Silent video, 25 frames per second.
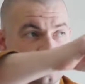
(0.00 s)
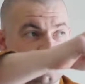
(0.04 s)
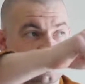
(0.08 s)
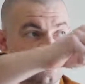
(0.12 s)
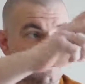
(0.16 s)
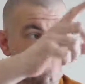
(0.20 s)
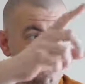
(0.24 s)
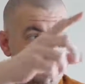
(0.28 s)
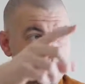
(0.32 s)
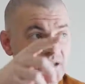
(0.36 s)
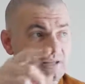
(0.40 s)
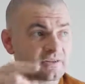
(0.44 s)
So the
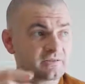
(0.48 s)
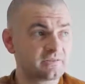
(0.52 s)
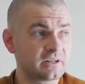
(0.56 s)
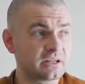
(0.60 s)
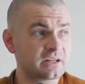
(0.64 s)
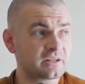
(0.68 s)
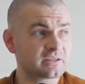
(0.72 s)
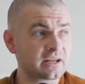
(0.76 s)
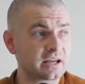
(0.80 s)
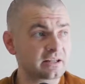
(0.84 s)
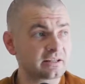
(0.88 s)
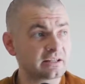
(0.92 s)
BSV
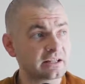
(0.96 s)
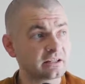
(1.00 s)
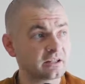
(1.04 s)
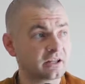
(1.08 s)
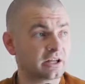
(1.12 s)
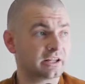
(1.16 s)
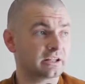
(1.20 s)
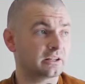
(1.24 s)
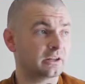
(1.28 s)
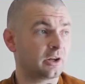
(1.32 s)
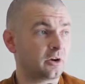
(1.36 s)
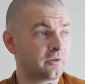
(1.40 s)
is acting
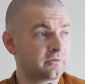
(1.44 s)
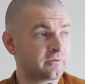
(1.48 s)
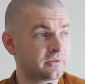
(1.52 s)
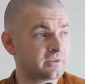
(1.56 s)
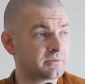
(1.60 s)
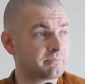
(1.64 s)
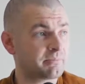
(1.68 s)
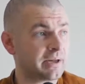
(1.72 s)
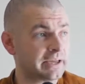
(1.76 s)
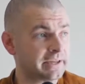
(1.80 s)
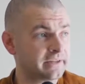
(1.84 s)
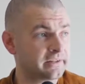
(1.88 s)
like Loafers
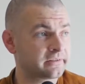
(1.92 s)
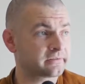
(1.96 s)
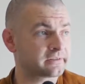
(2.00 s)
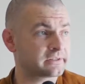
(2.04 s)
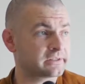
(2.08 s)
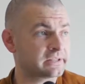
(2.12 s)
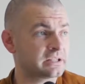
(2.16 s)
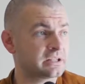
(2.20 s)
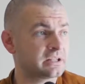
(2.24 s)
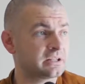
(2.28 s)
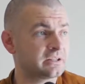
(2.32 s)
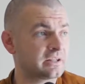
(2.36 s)

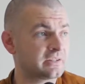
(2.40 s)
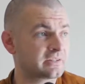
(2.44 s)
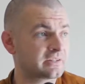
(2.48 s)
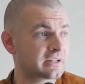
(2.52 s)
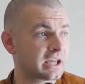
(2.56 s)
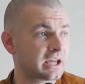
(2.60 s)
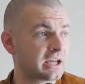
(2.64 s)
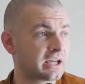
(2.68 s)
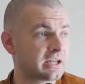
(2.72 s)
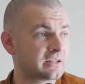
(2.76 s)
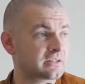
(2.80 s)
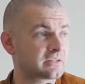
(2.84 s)
Bakery in this
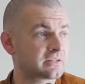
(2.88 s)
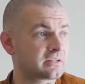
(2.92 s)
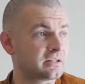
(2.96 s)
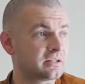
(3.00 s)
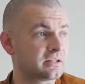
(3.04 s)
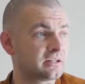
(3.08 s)
case.